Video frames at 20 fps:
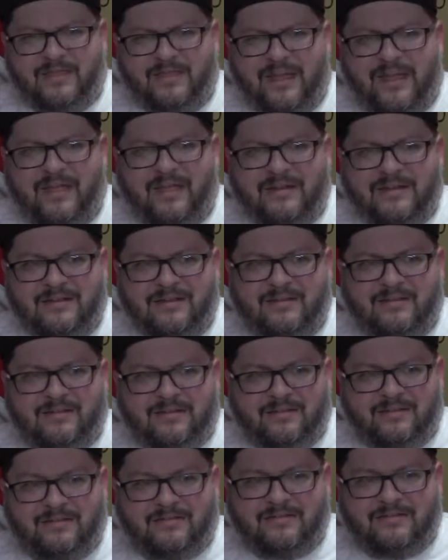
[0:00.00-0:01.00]

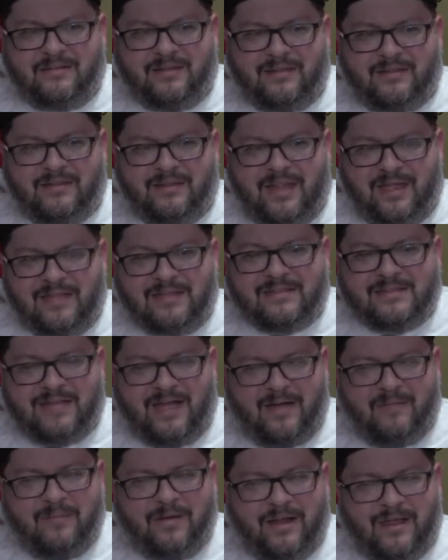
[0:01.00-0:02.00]
can
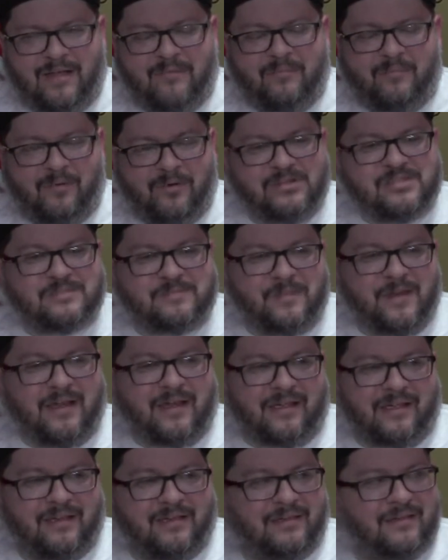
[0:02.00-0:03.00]
dominate pro
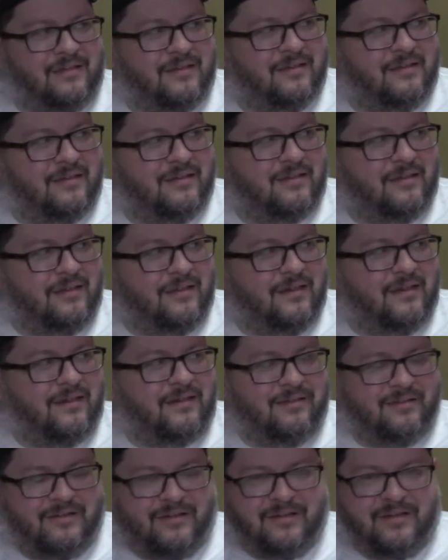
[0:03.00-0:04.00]
spec,
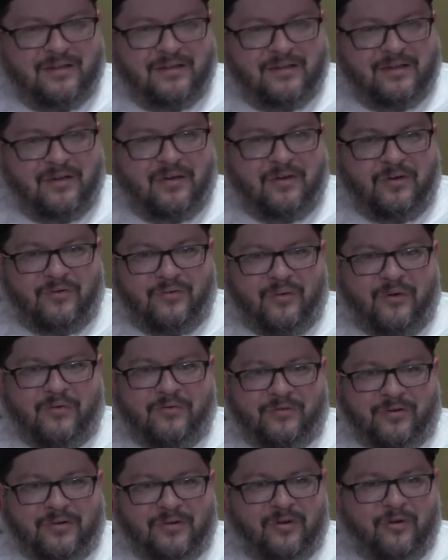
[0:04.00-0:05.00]

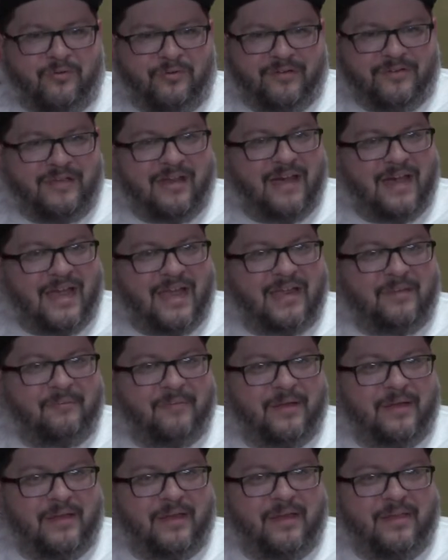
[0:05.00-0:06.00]
over time,
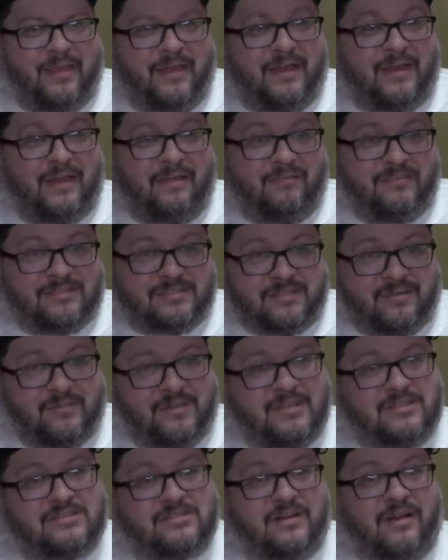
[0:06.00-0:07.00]
and then even some of
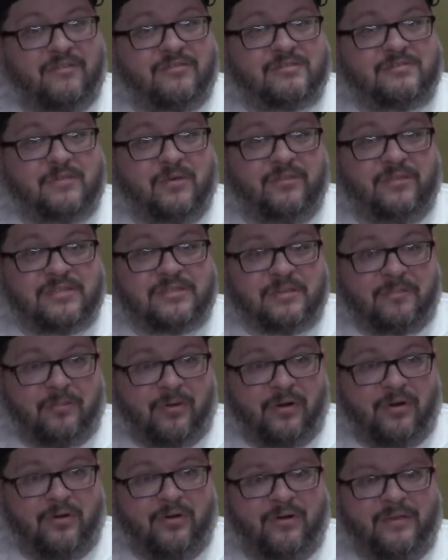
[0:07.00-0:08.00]
these drivers move into
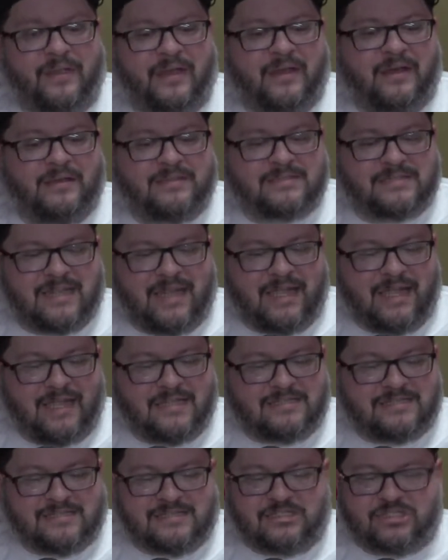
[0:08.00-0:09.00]
pro, and then it's like
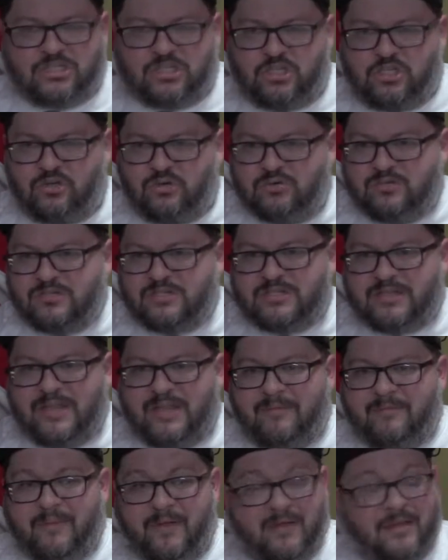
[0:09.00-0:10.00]
it's this huge
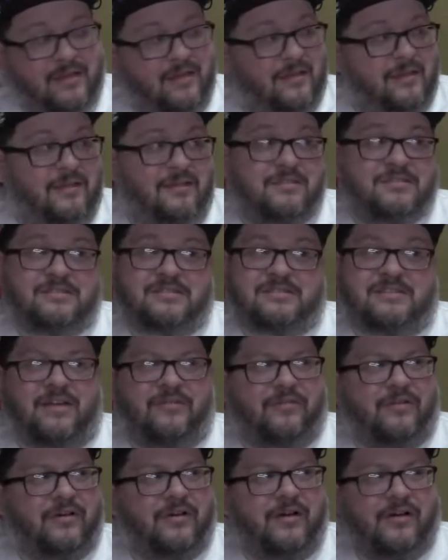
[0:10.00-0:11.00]
team. You just
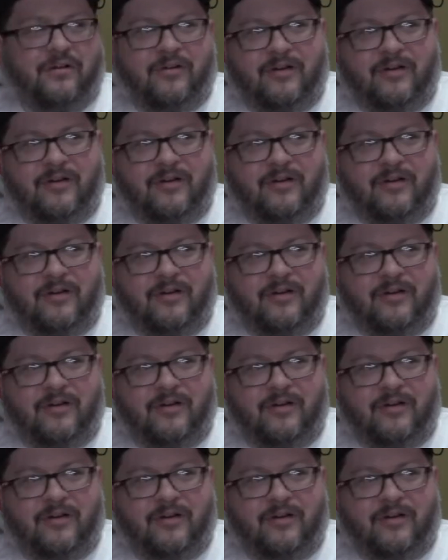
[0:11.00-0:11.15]
never know.